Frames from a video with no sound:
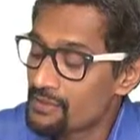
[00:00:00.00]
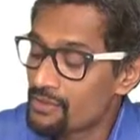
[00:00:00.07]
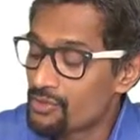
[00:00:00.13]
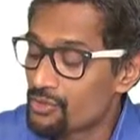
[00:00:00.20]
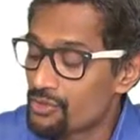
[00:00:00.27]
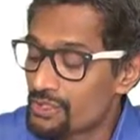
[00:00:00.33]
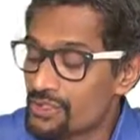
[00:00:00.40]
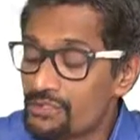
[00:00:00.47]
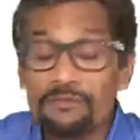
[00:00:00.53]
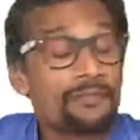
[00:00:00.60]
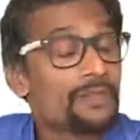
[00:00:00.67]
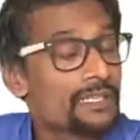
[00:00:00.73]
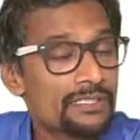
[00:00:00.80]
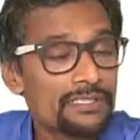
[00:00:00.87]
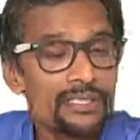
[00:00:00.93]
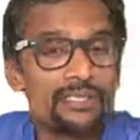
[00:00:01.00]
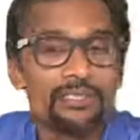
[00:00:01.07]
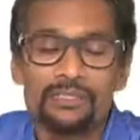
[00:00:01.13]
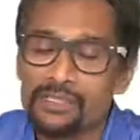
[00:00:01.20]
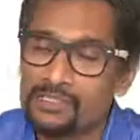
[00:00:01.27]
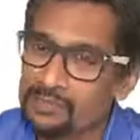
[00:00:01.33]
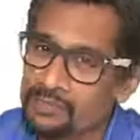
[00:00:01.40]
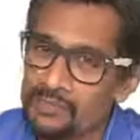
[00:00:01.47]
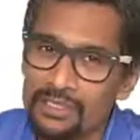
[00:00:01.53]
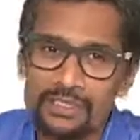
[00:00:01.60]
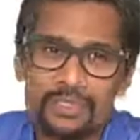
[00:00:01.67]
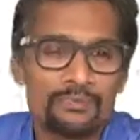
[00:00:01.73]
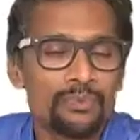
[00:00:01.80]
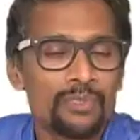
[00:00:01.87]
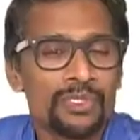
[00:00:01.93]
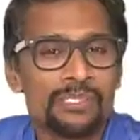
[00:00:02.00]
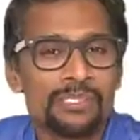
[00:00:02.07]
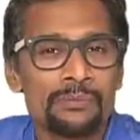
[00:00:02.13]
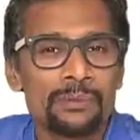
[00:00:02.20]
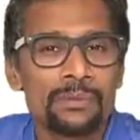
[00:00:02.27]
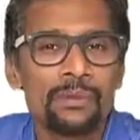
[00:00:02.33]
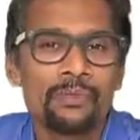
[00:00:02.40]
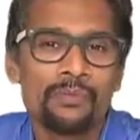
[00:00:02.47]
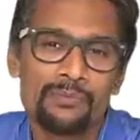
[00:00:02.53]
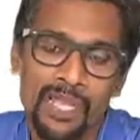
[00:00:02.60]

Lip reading: during the first year, there is a certain principal